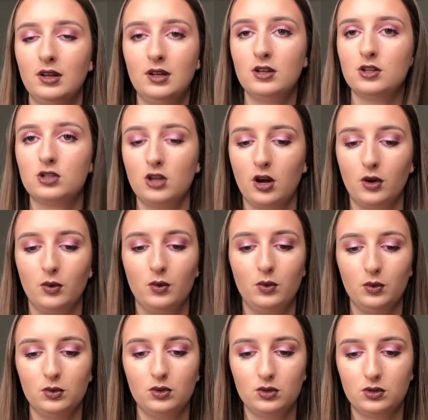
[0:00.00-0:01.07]

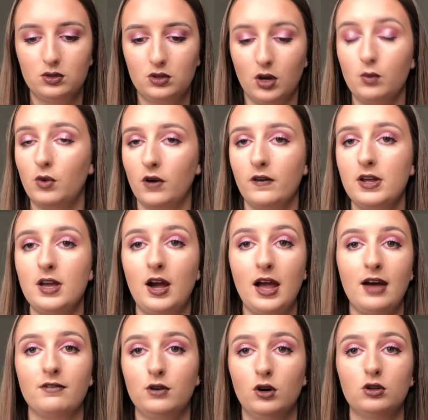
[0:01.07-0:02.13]
so don't worry, I
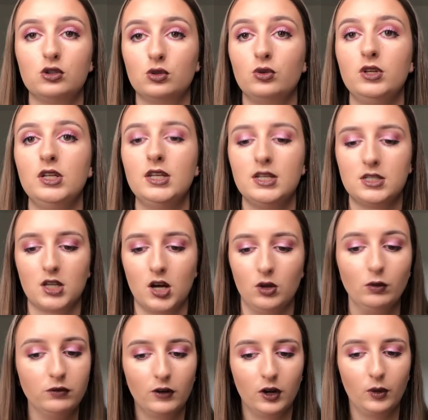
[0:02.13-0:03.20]
have not joined his
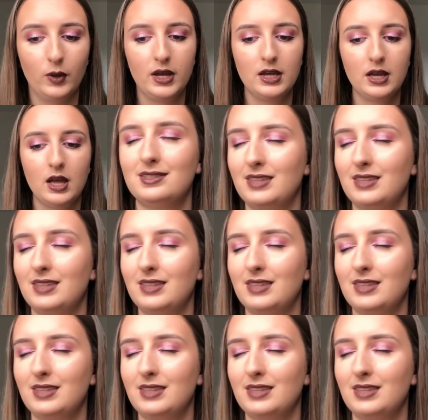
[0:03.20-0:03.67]
cult following.